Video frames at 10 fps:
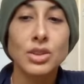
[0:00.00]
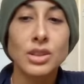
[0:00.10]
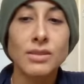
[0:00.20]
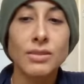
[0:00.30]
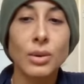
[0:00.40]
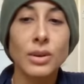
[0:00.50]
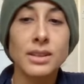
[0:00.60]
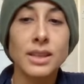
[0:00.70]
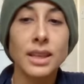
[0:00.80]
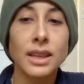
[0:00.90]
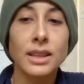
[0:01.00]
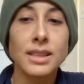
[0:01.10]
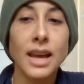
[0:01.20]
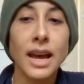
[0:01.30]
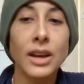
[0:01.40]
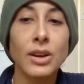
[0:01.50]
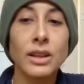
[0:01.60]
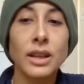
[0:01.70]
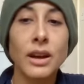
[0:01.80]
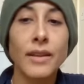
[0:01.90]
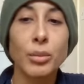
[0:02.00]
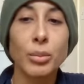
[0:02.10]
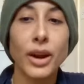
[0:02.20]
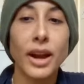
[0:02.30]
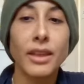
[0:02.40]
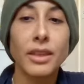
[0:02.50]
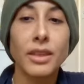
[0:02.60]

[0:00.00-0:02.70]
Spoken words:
Just focusing entirely on the breath.